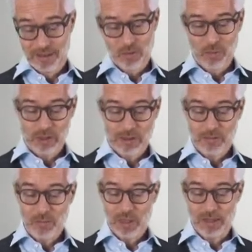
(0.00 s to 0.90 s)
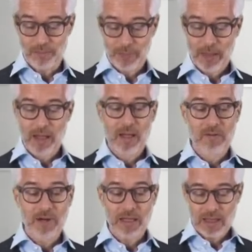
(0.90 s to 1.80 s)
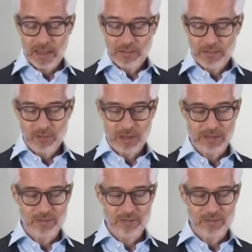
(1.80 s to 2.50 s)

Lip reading: What does it mean? Via inference,